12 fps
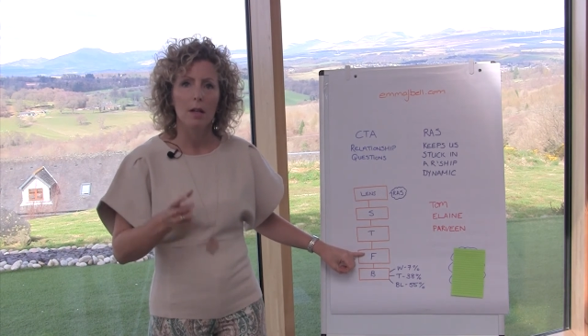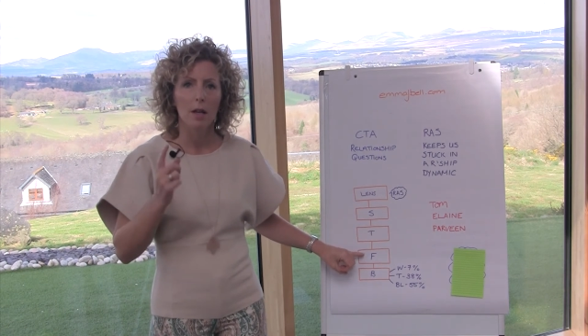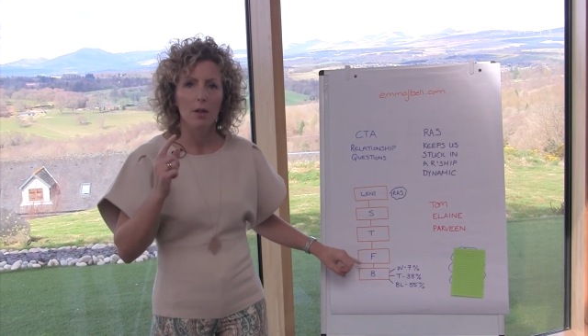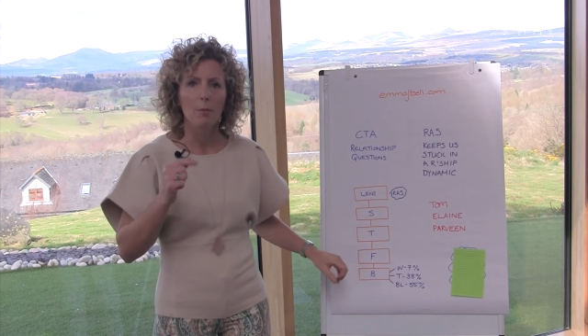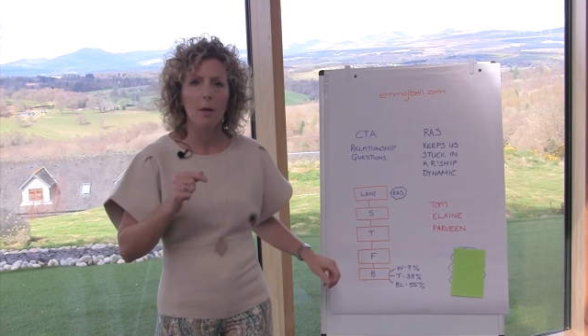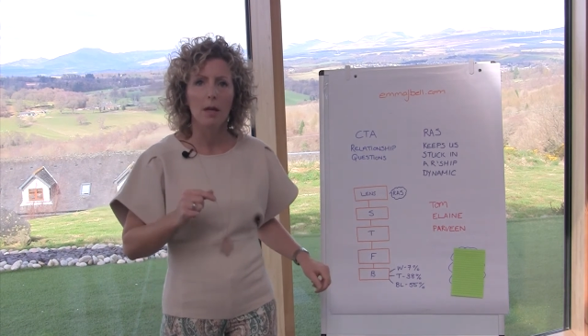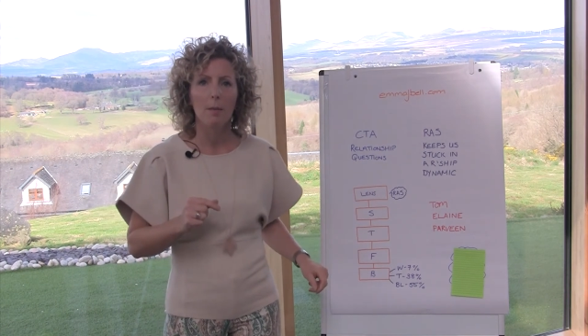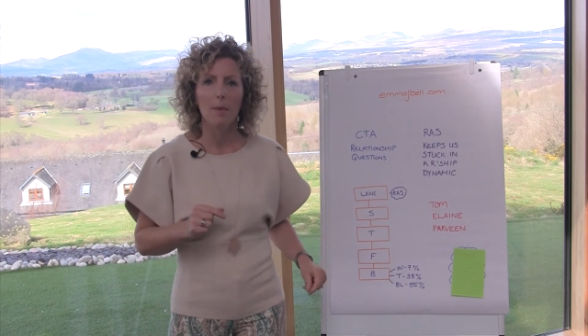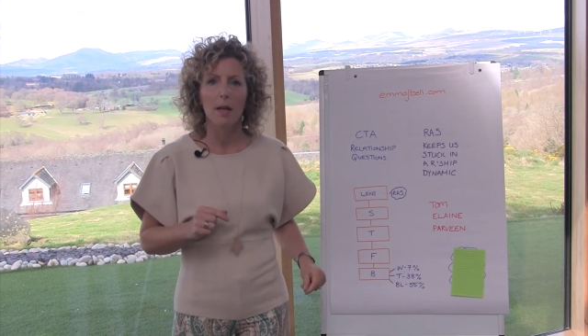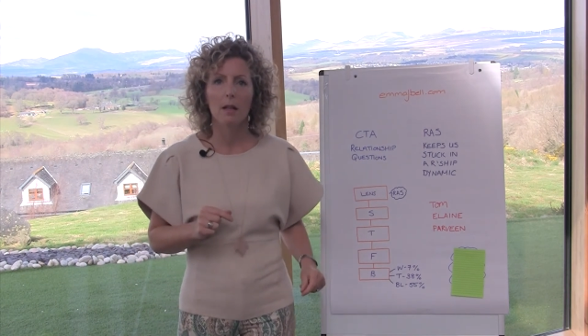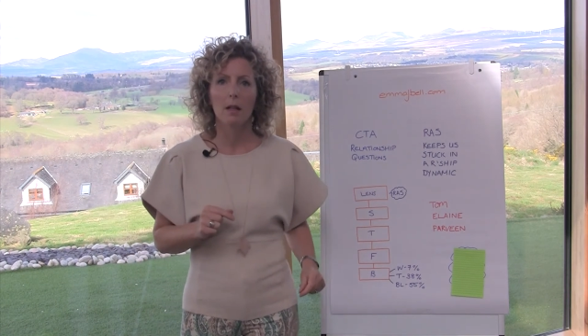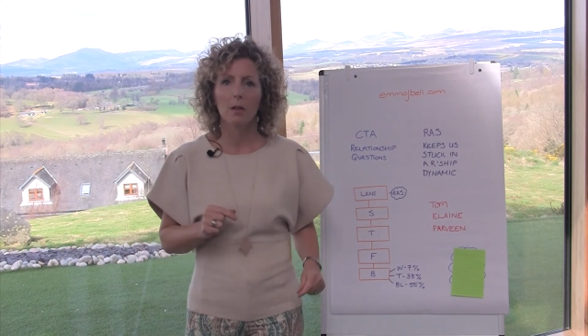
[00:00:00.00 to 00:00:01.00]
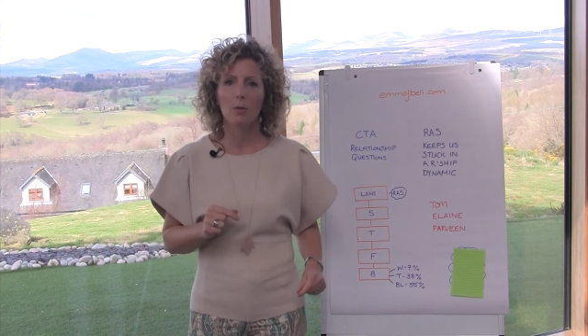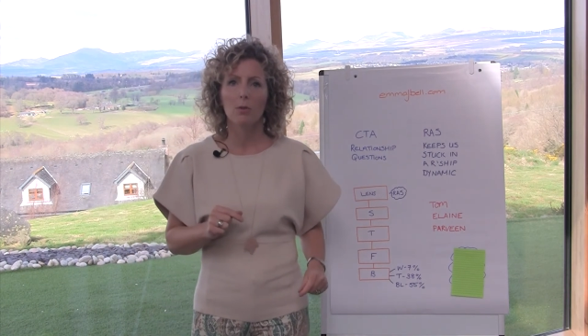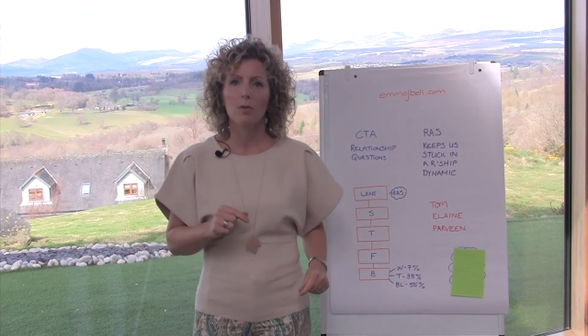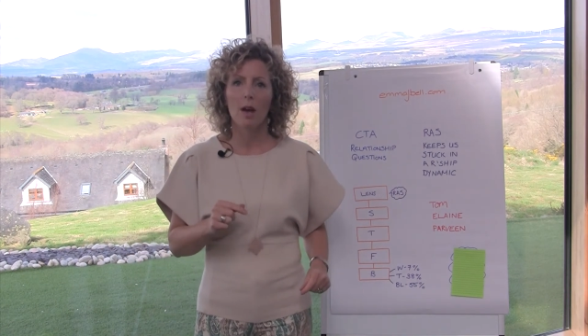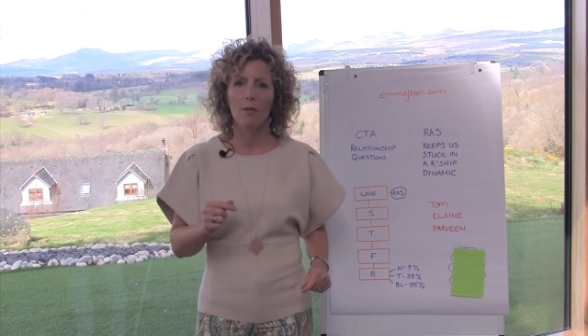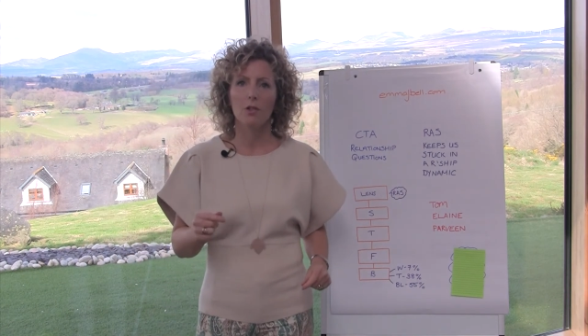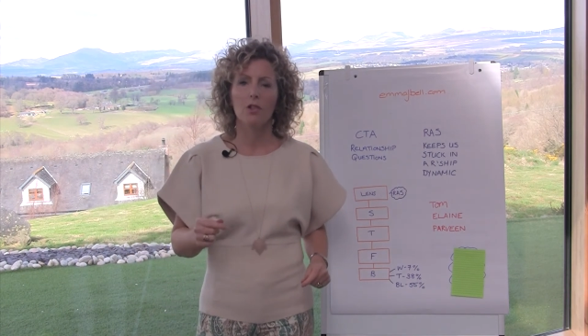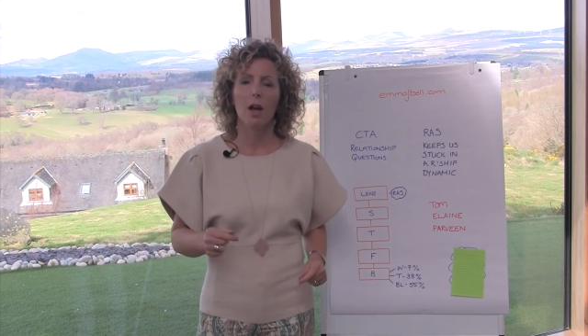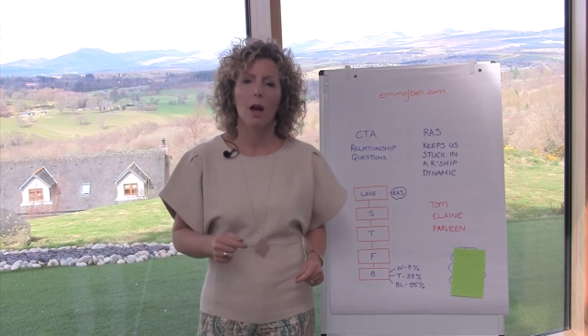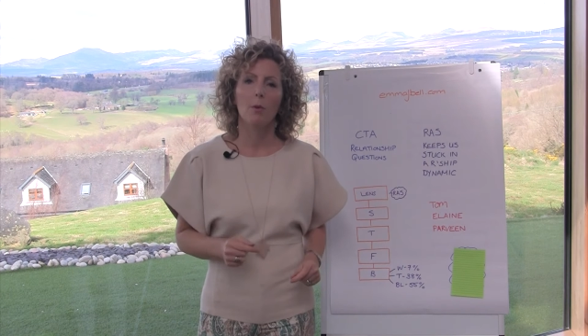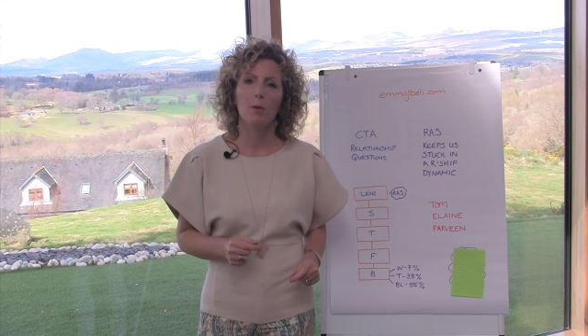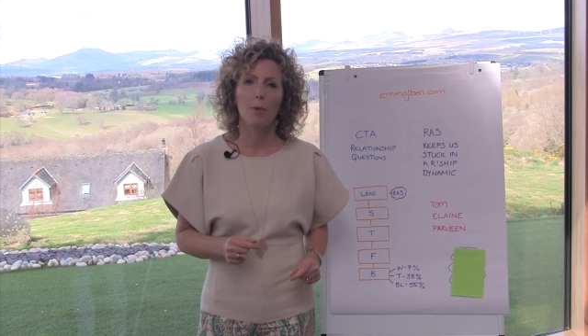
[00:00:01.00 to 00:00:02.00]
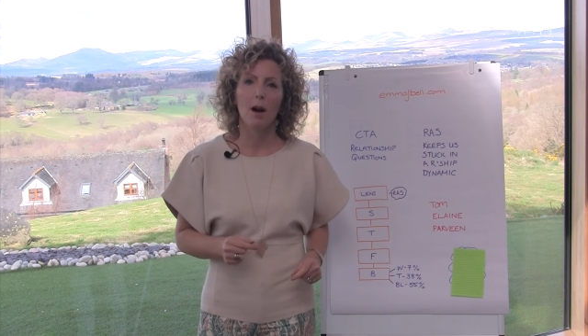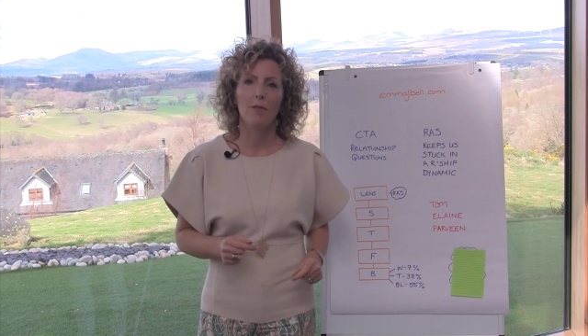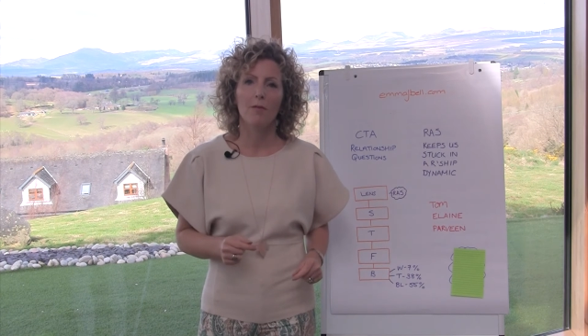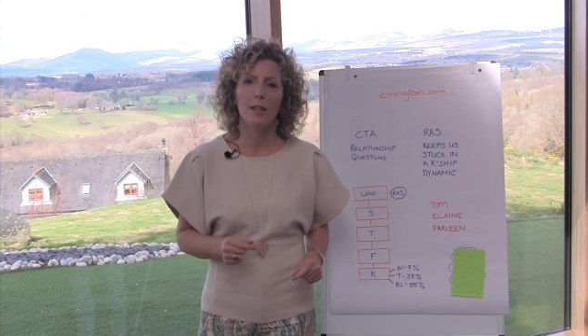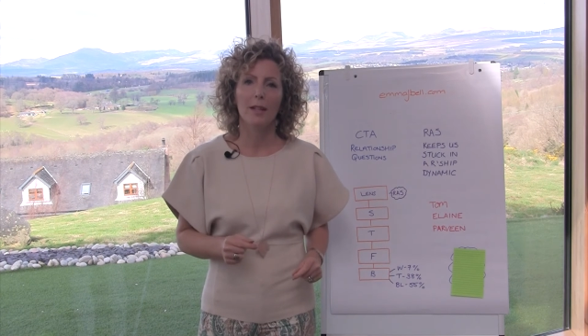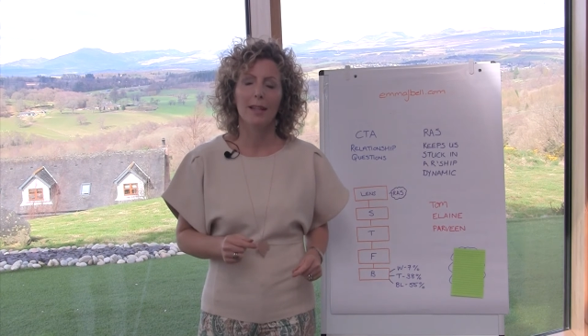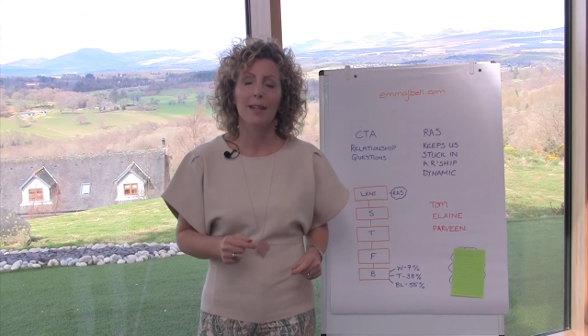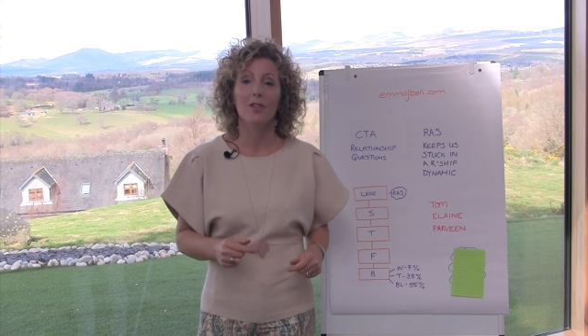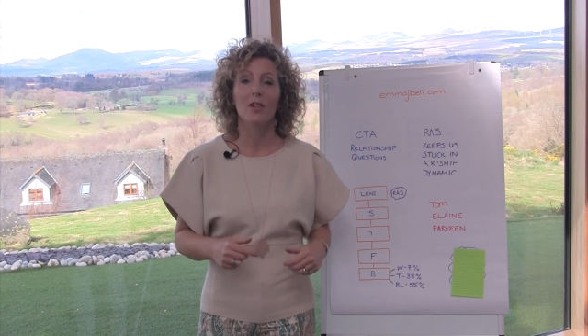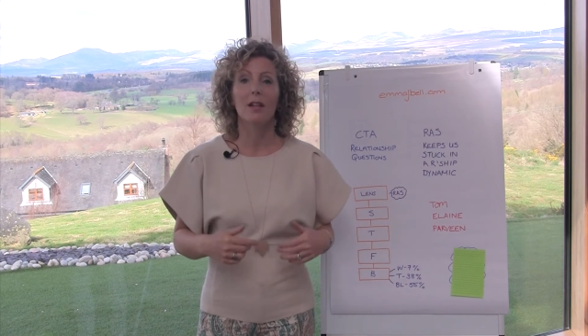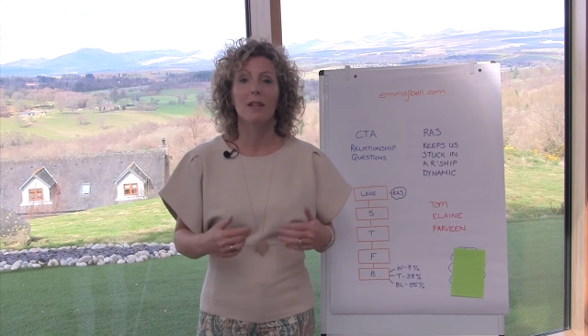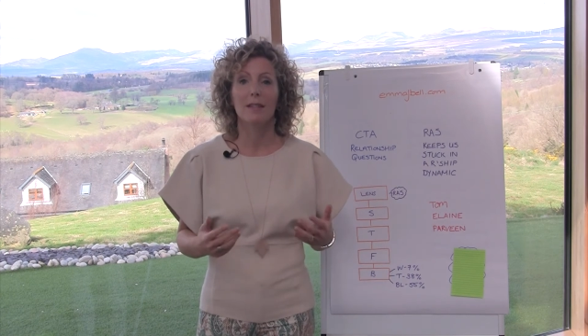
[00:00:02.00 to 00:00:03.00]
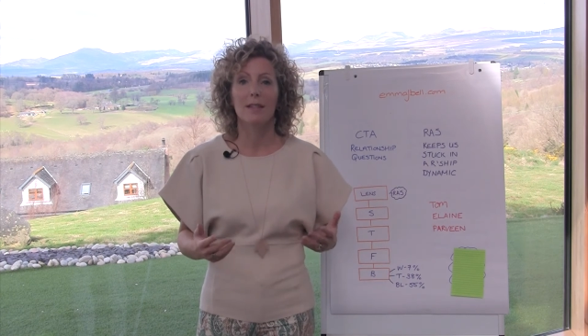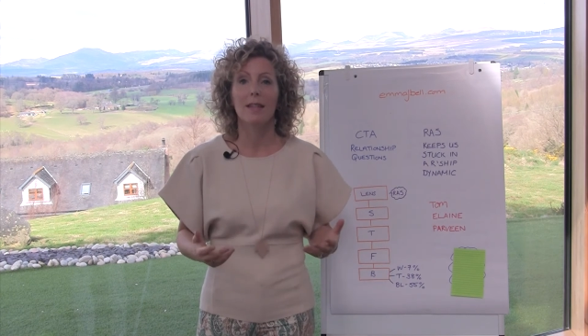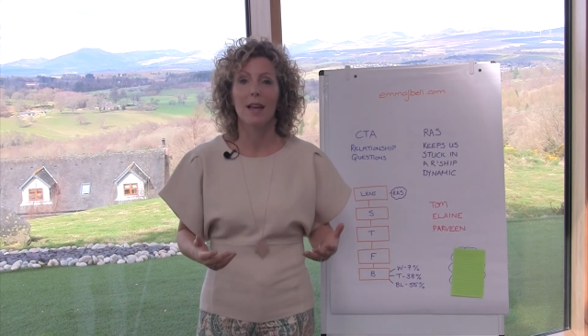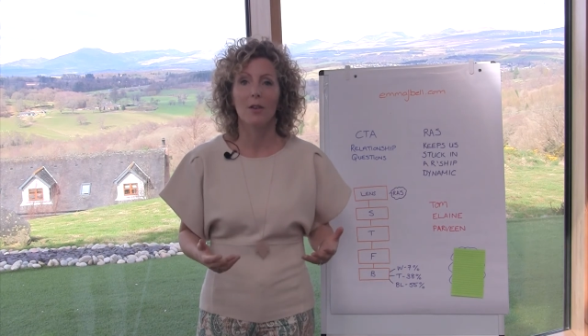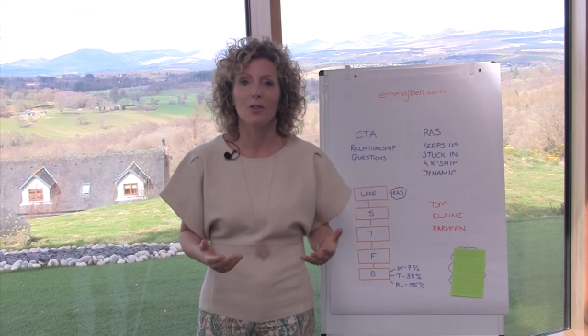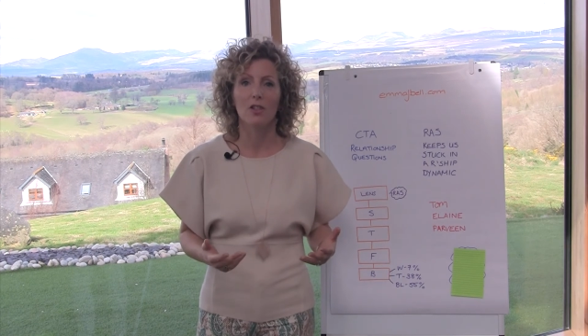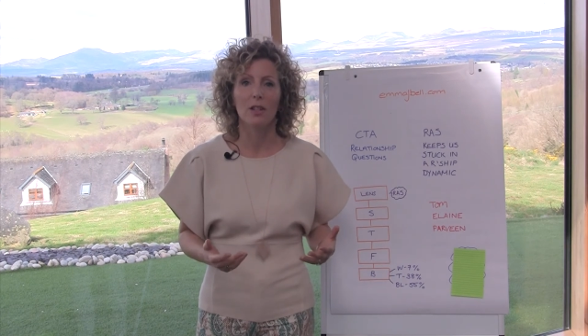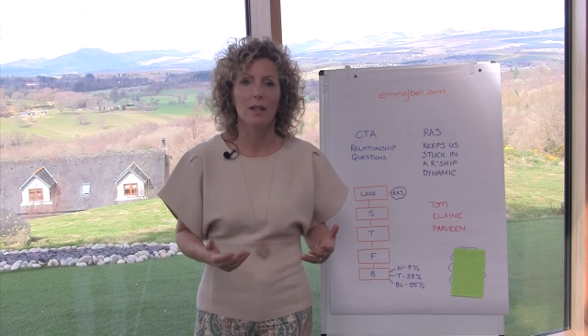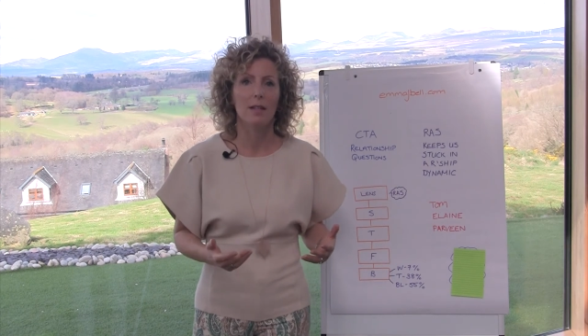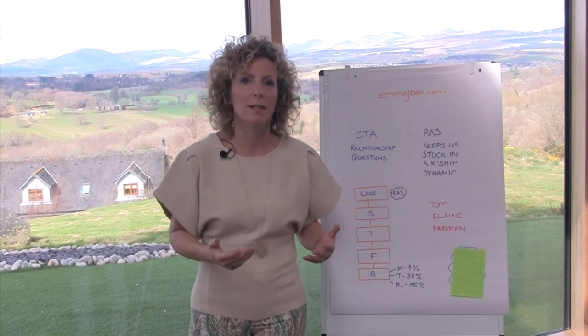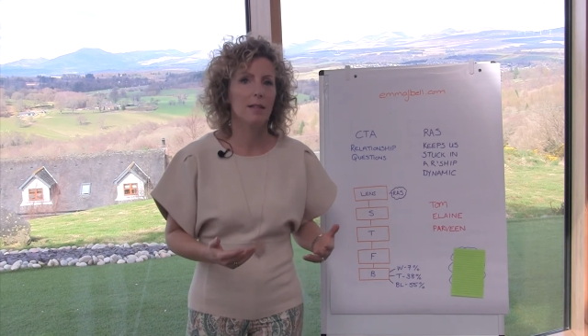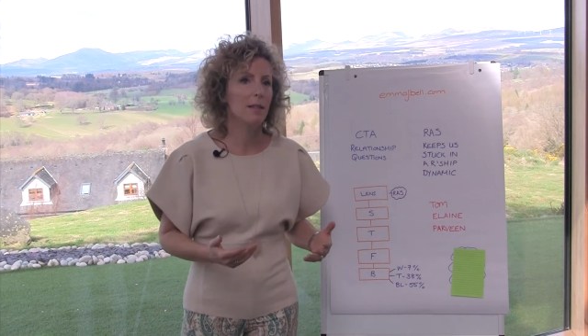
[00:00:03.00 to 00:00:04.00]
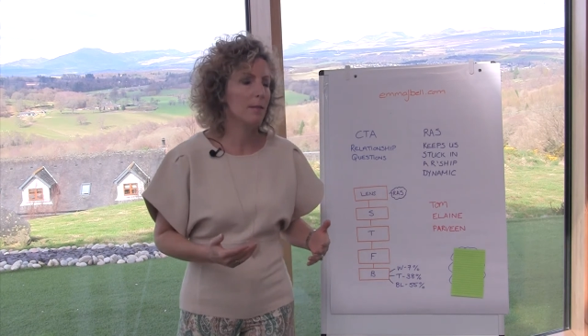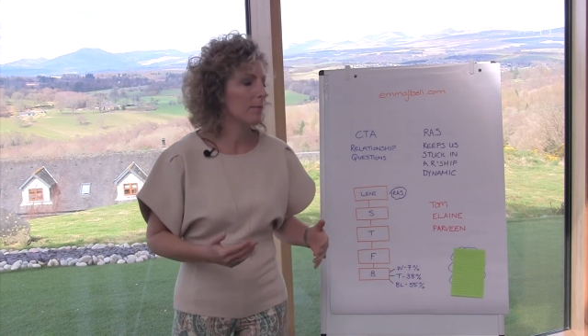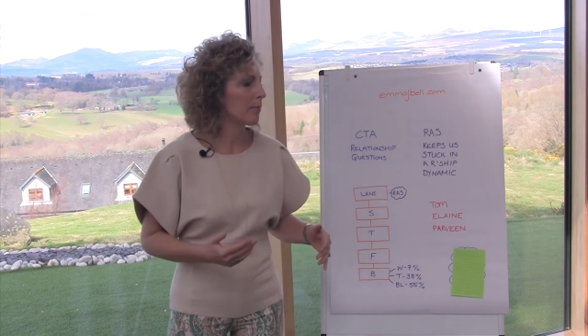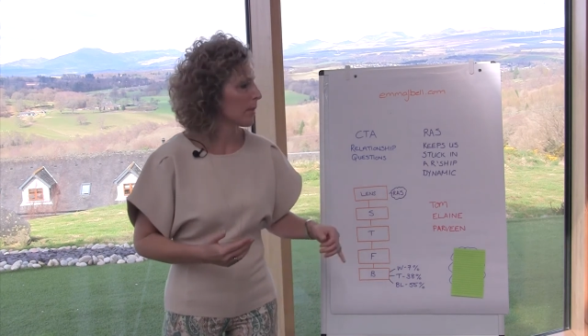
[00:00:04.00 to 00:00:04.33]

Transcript: and you make a mental note to have a chat with Parveen later and see how she is.